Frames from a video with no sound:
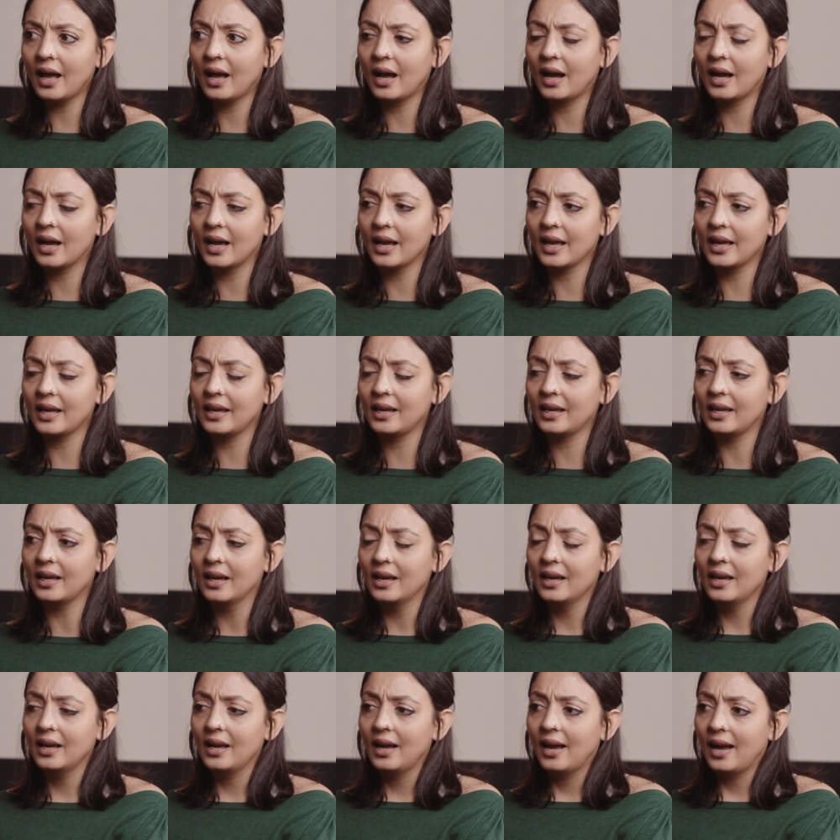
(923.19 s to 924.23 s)
I,
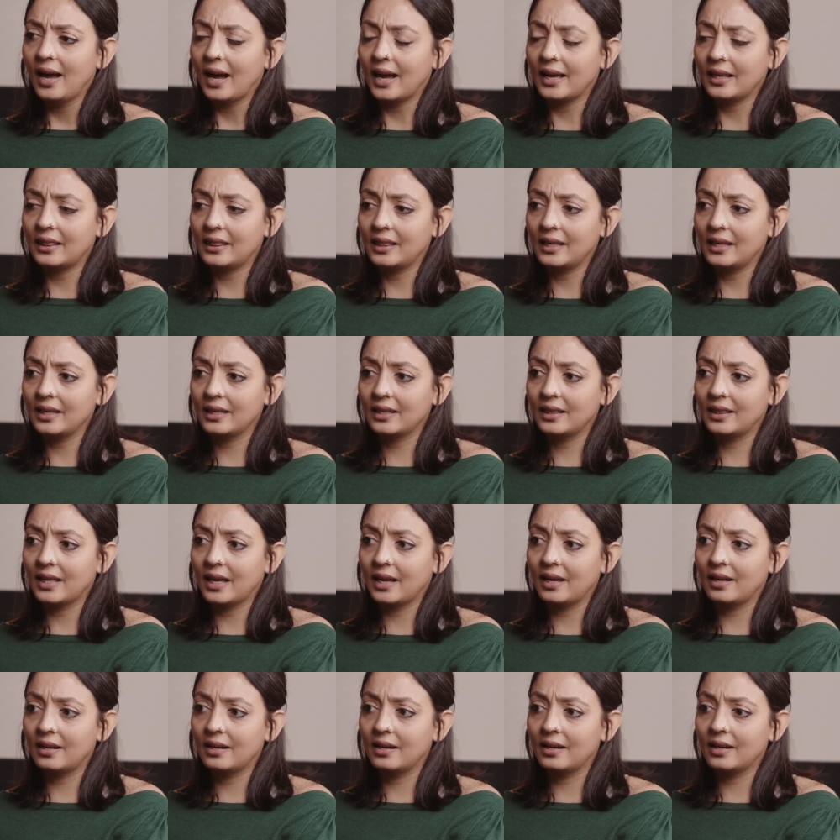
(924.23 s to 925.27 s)
I think
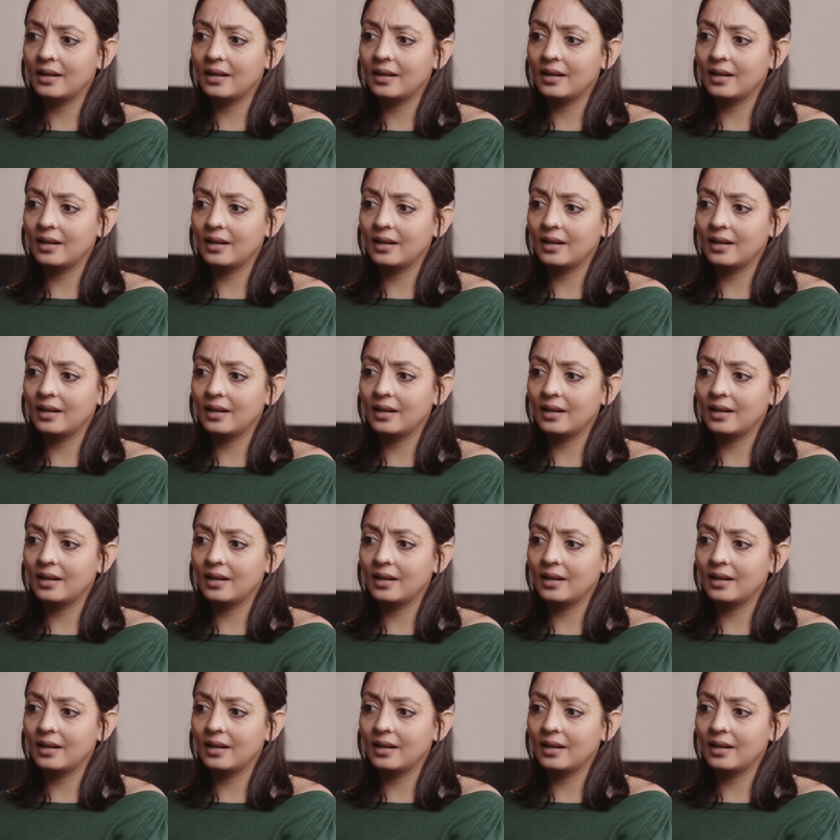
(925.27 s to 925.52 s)
that